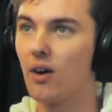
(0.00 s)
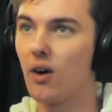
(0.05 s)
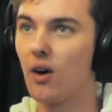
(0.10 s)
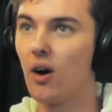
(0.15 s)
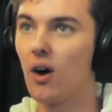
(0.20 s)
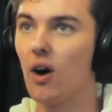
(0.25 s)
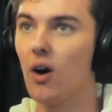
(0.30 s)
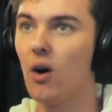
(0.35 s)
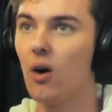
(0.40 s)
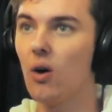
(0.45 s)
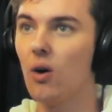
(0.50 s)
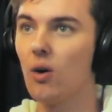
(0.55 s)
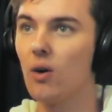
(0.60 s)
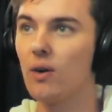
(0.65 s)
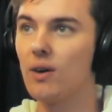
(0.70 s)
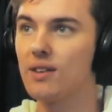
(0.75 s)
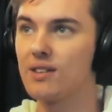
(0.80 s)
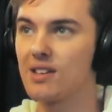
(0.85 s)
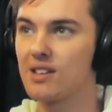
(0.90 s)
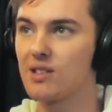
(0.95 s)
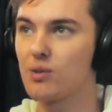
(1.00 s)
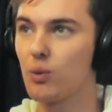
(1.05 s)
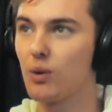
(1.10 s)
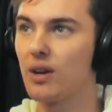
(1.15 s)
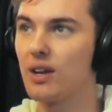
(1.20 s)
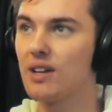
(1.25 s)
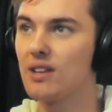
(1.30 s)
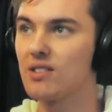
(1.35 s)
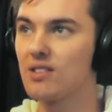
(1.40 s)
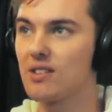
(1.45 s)
Oh, is this
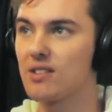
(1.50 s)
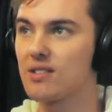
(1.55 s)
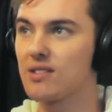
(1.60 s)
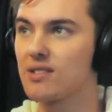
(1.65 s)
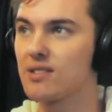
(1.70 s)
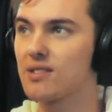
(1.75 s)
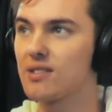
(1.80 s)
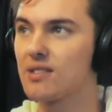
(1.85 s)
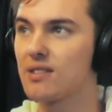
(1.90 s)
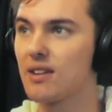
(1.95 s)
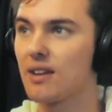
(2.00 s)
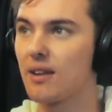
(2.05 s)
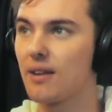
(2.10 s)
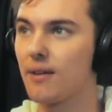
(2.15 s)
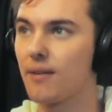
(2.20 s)
when he just?